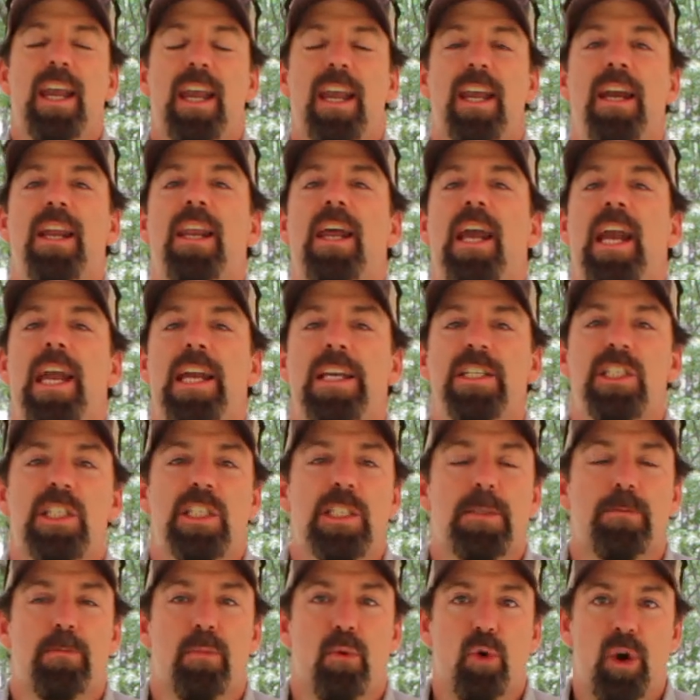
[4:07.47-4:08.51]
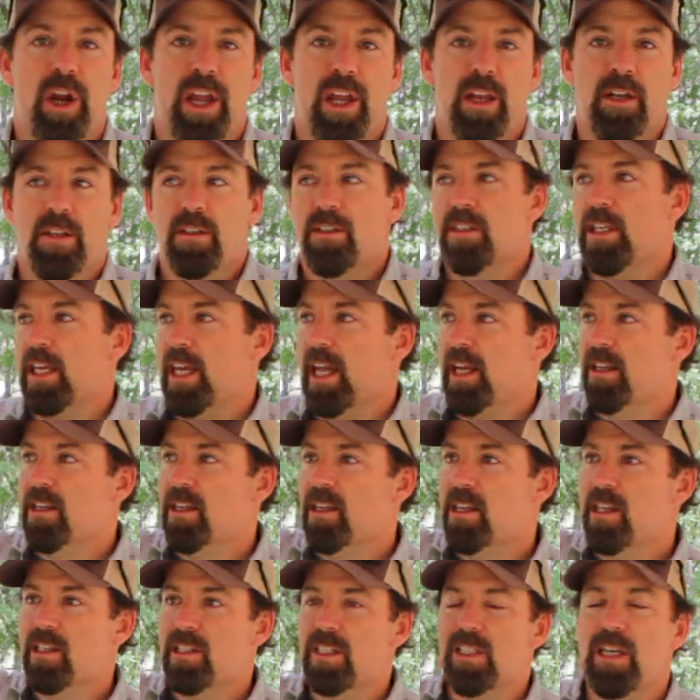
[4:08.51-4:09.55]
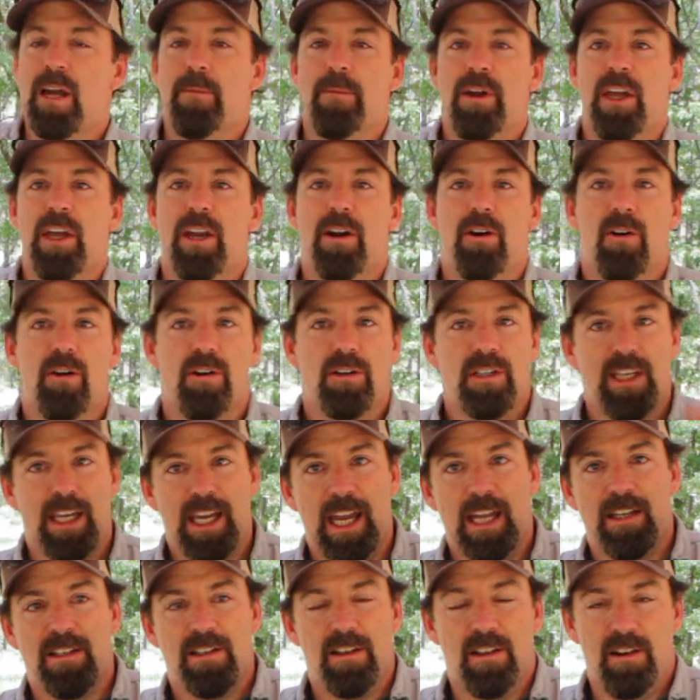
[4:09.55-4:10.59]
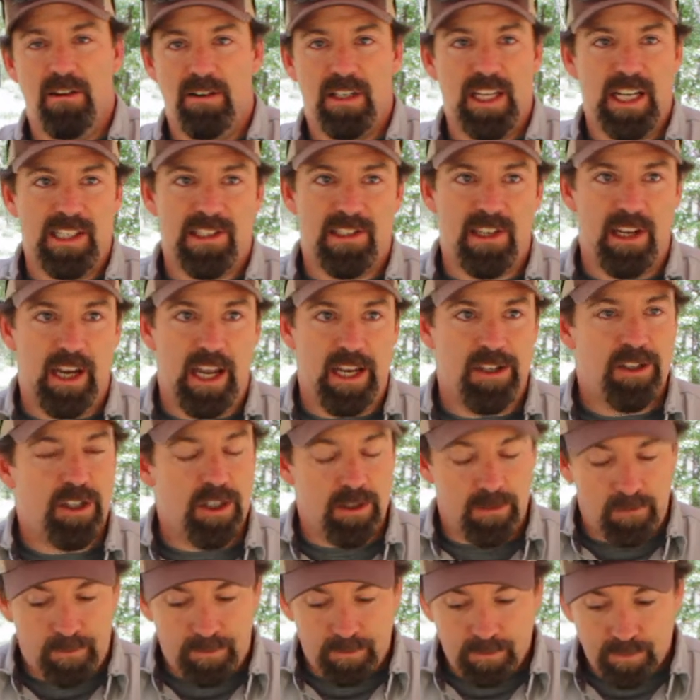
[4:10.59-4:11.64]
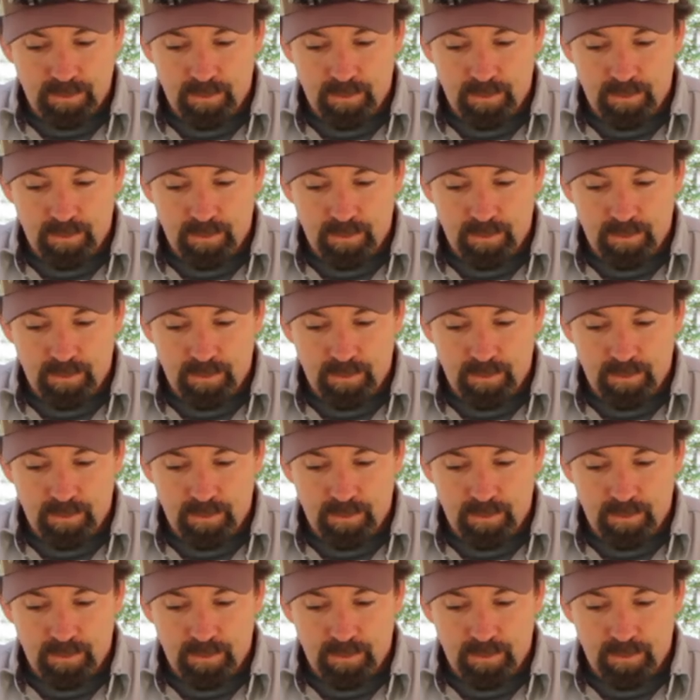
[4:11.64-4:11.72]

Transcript: in a sprint to get to the summit or to get to their destination.